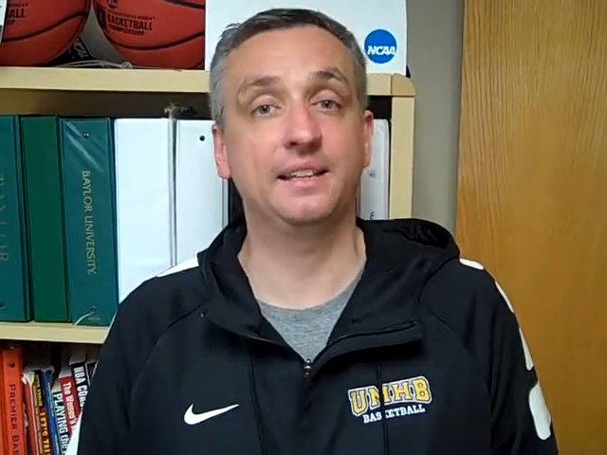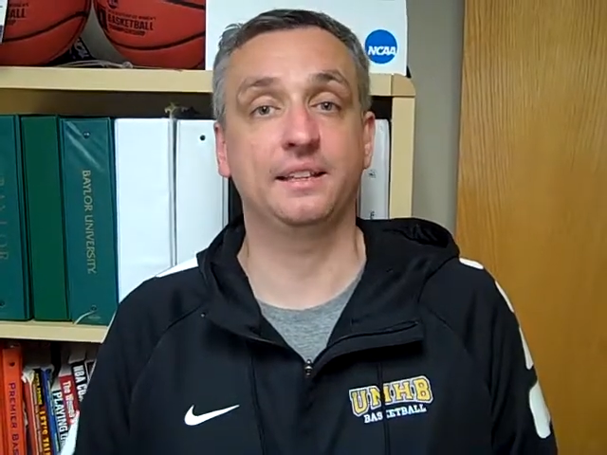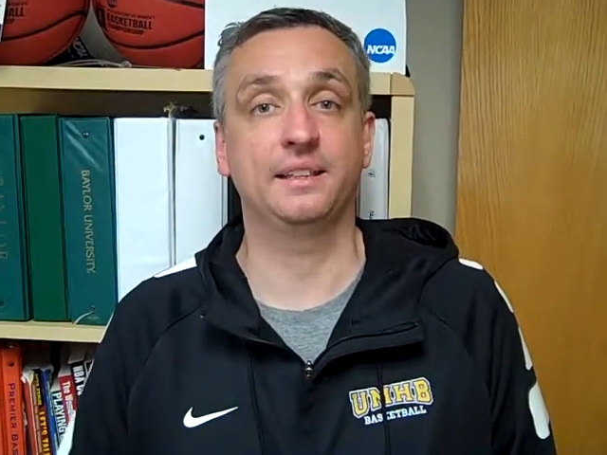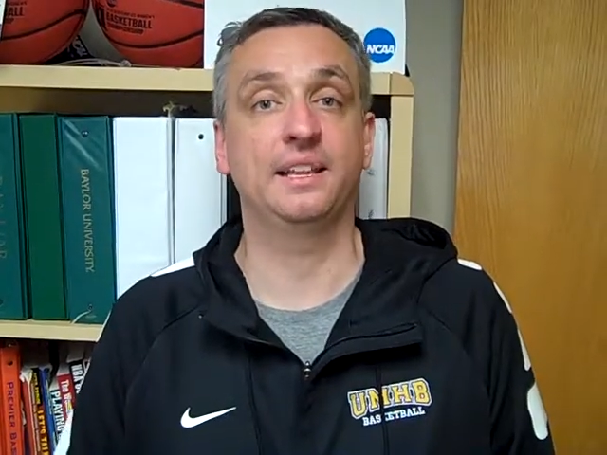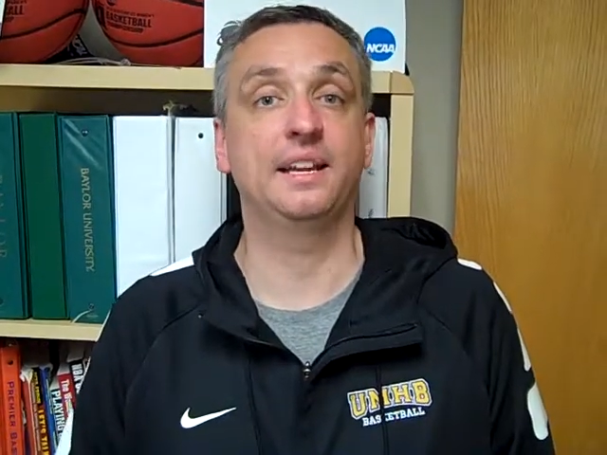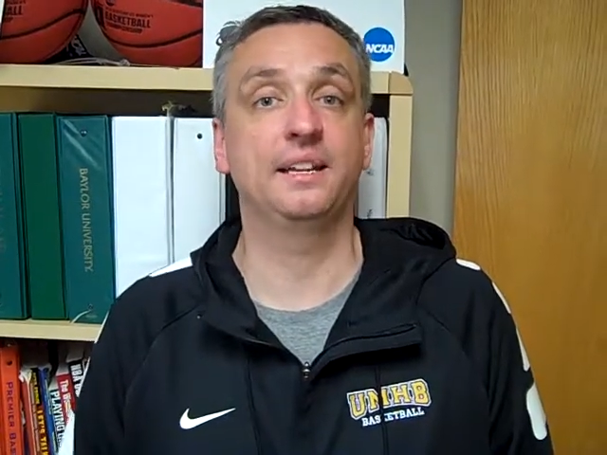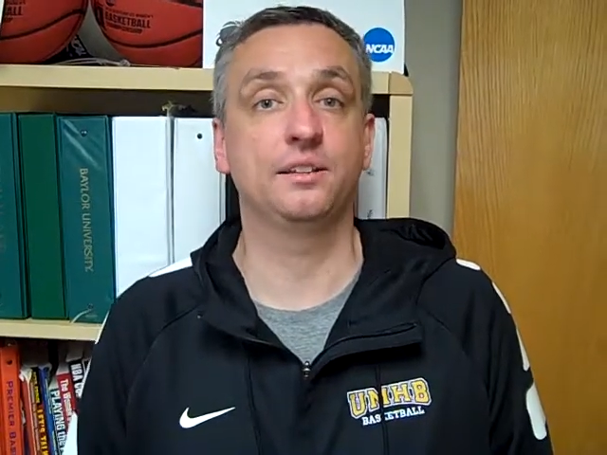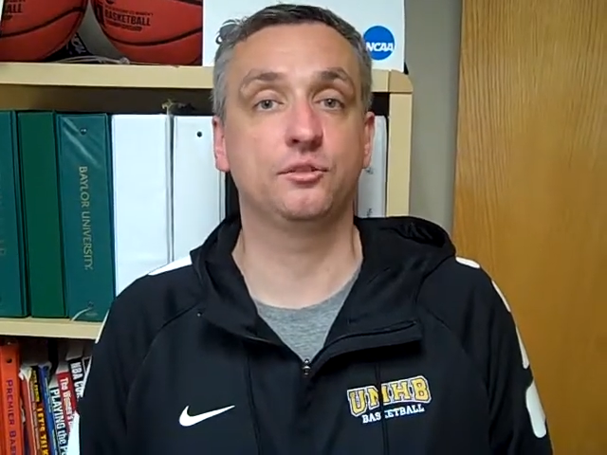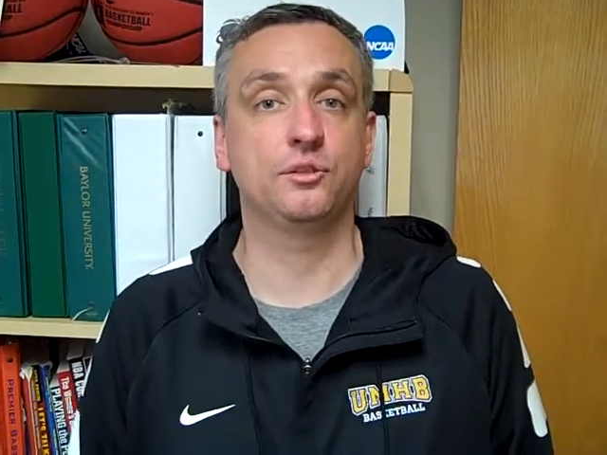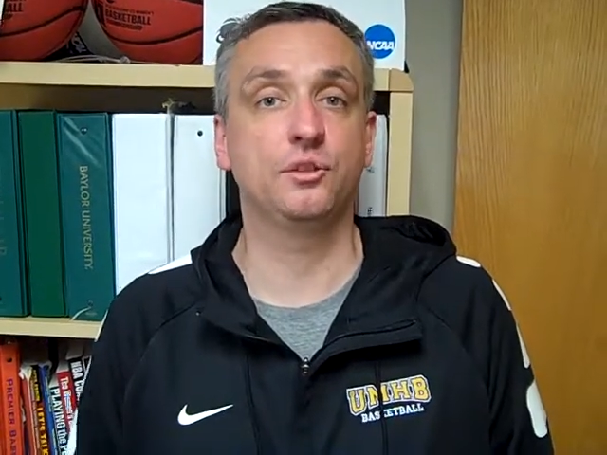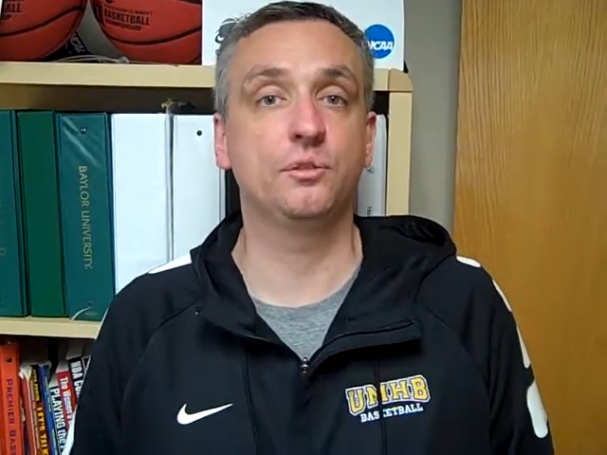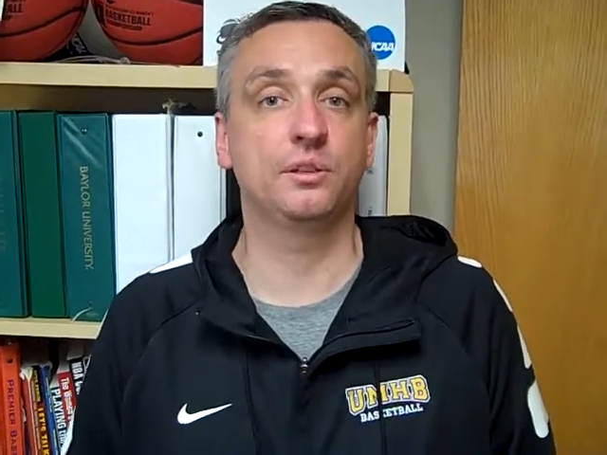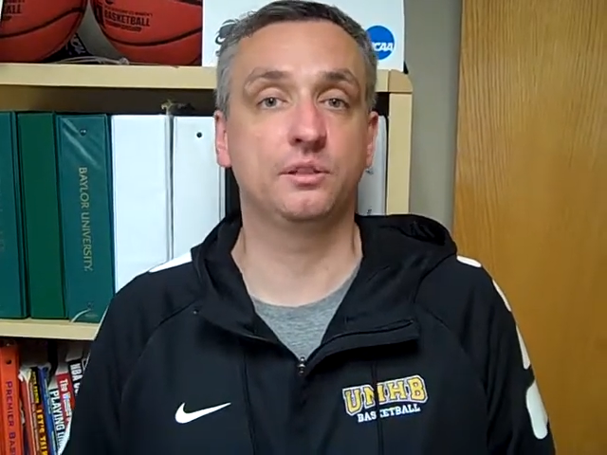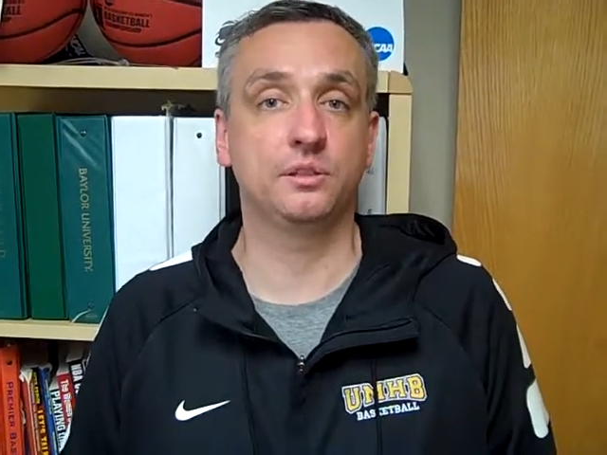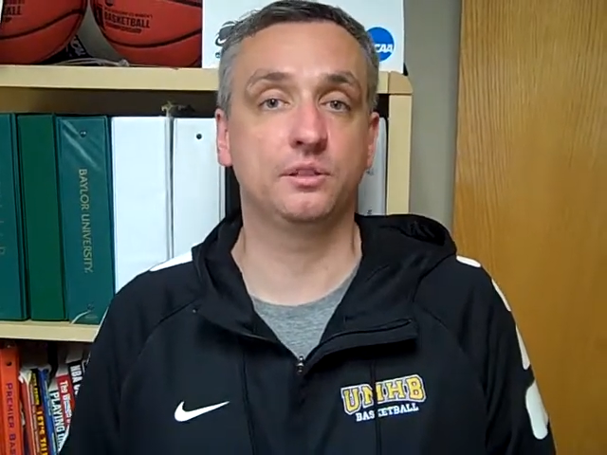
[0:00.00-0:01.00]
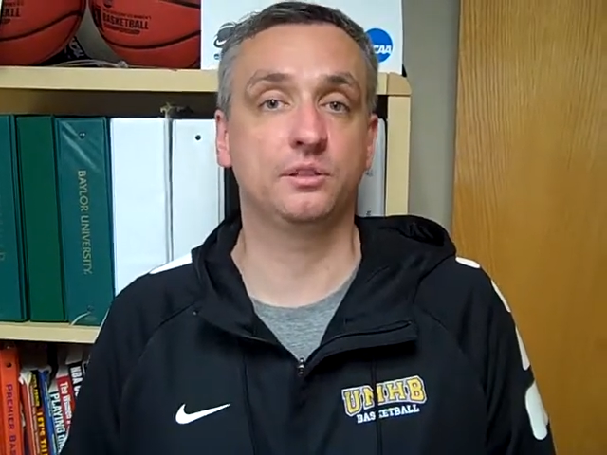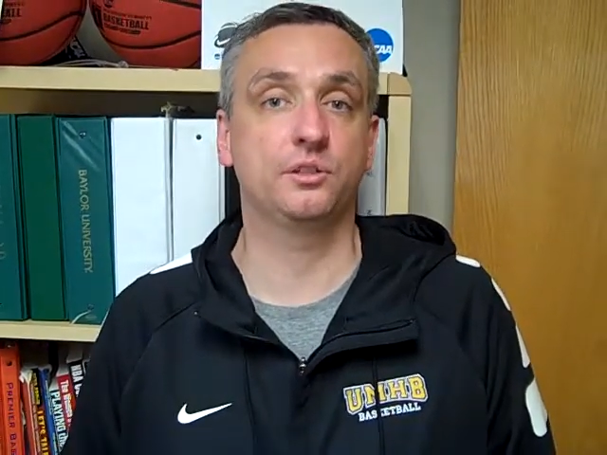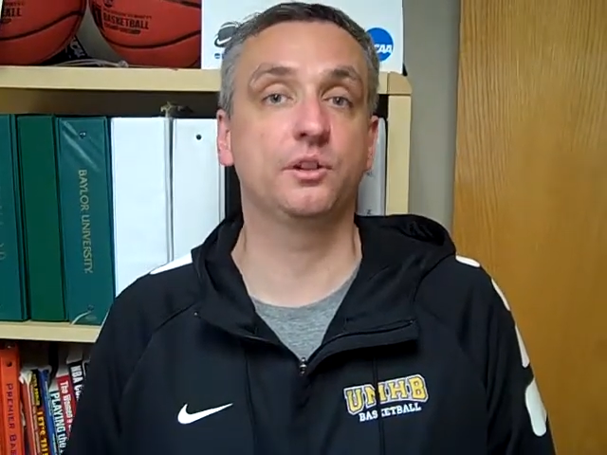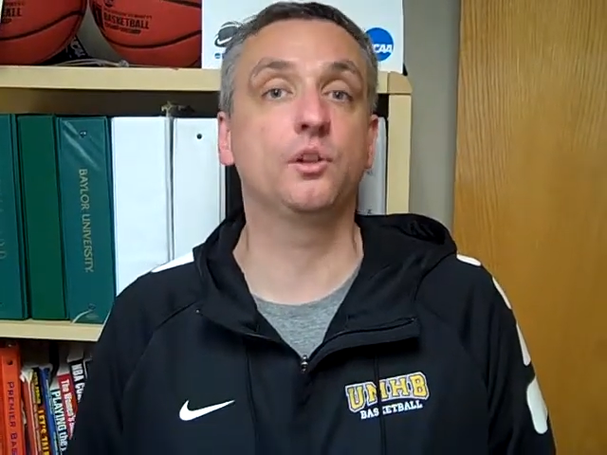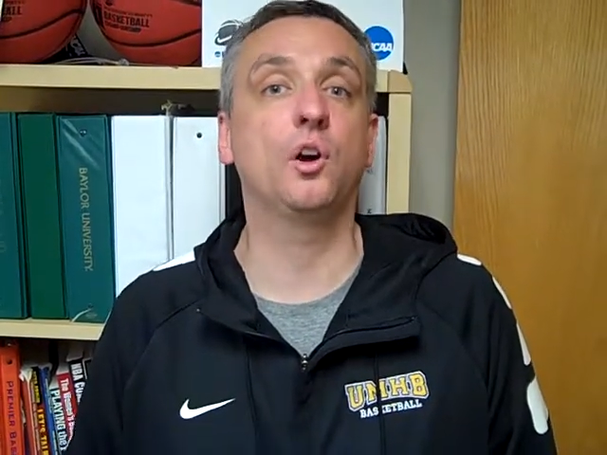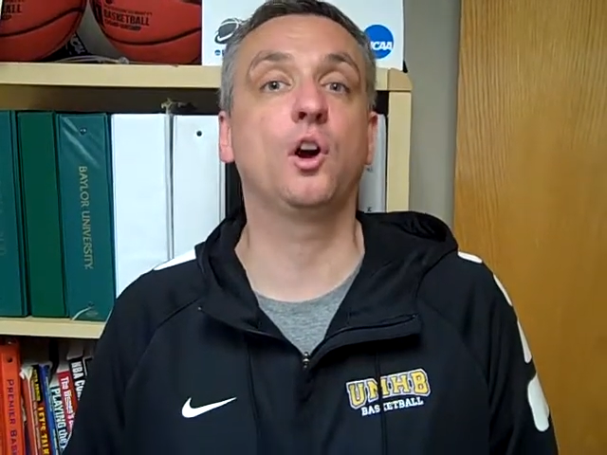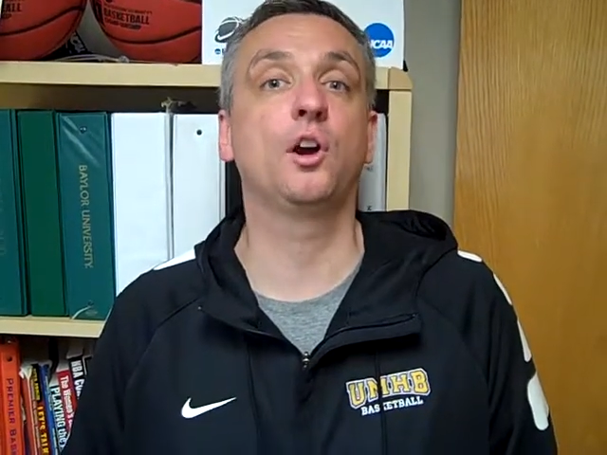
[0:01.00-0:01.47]
the thing is too is it's
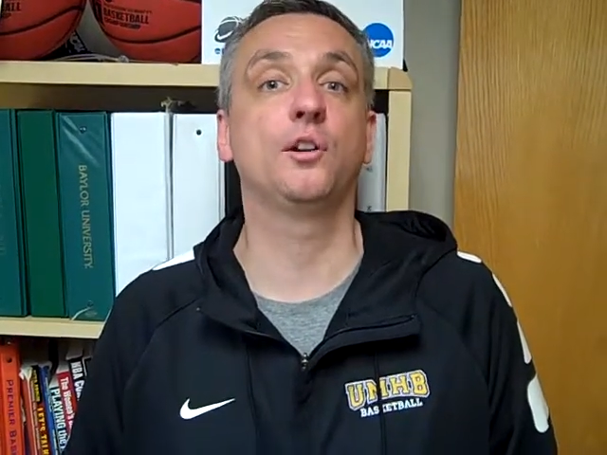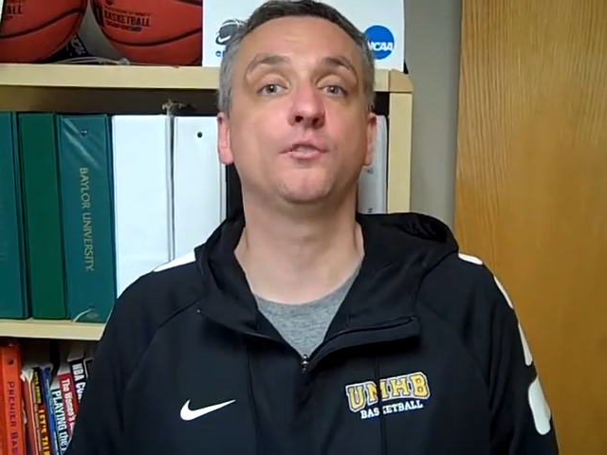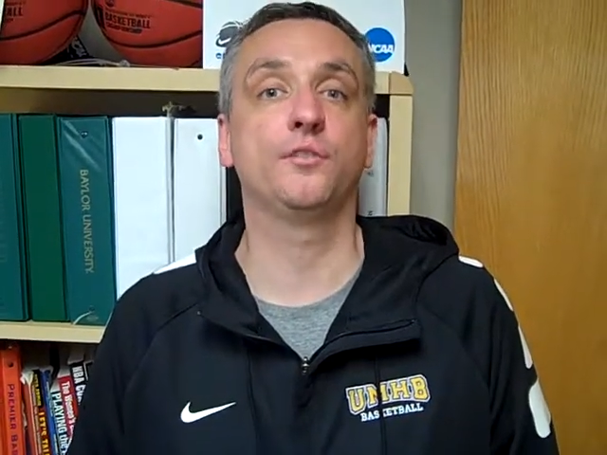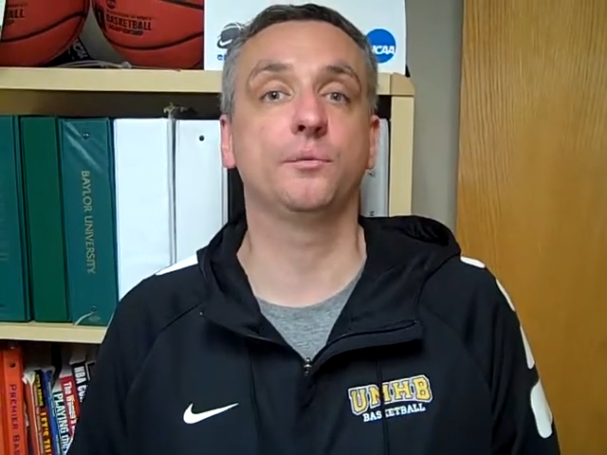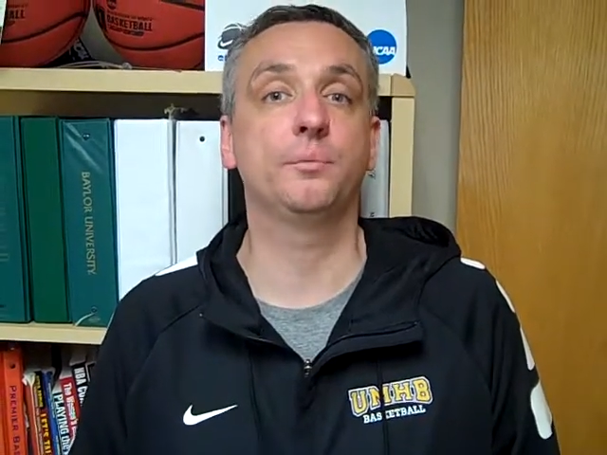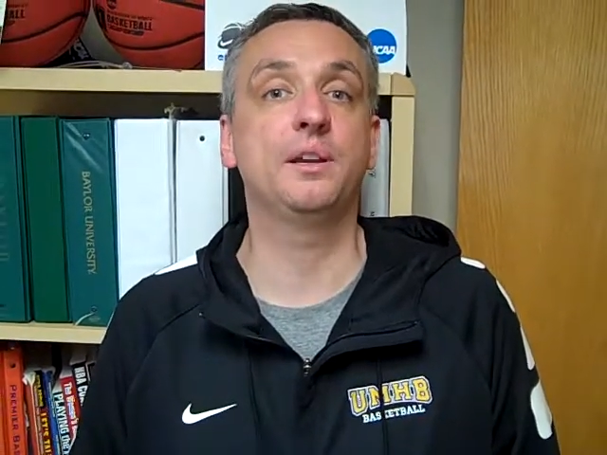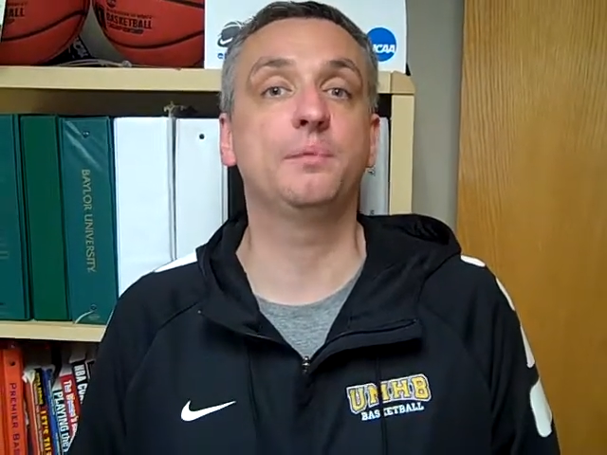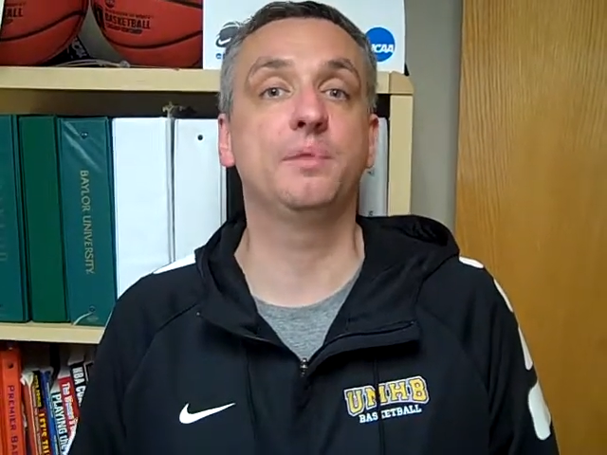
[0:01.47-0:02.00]
still hard for me,